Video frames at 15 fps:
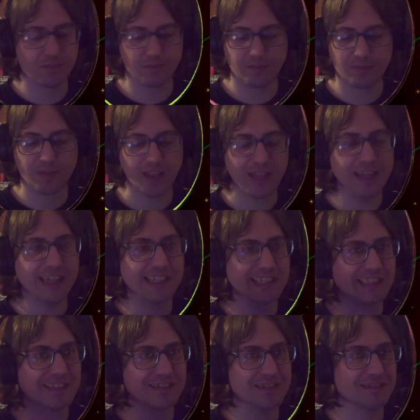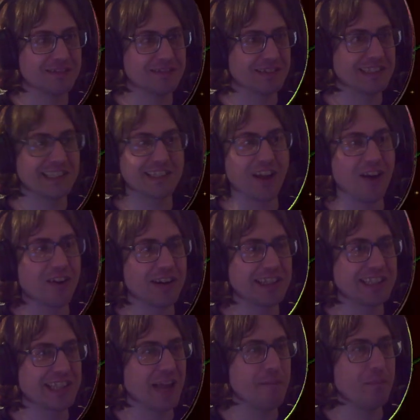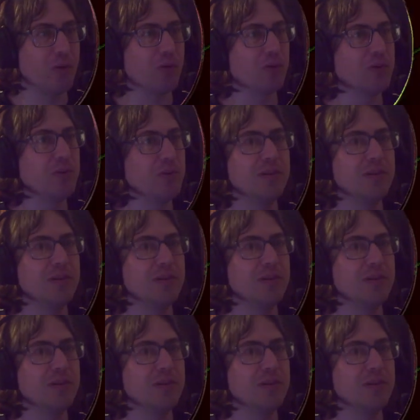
It is stuck, step ball.